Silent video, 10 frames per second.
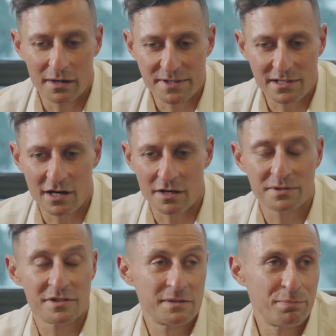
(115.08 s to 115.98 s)
startups,
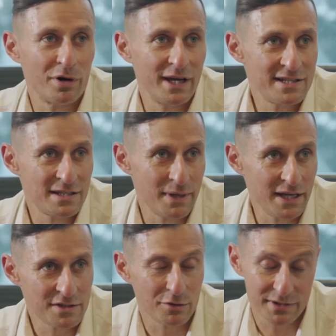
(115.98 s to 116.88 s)
to support
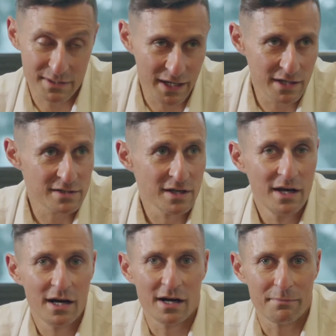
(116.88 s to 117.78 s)
SMEs or SMEs,
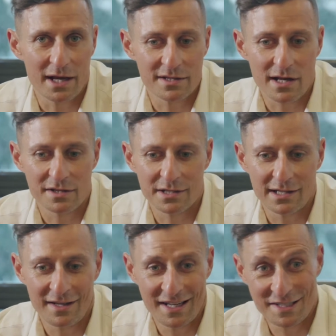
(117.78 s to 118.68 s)
as
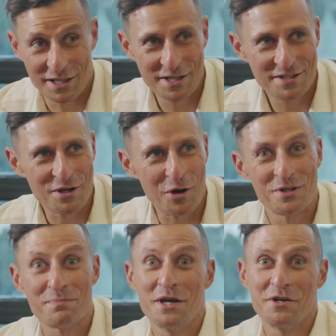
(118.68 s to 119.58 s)
it is, the Go
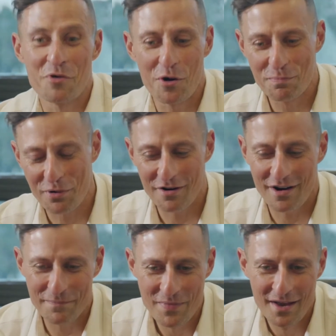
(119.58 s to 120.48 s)
SME Grow
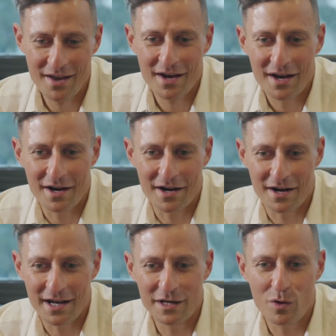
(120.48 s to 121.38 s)
program,
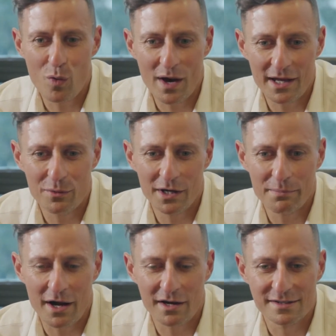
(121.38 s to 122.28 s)
in a way
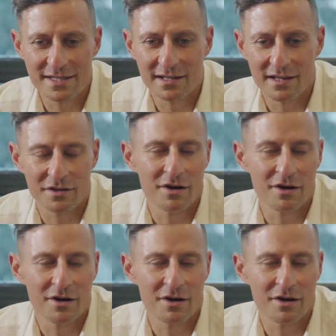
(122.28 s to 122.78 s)
whereby I could see that the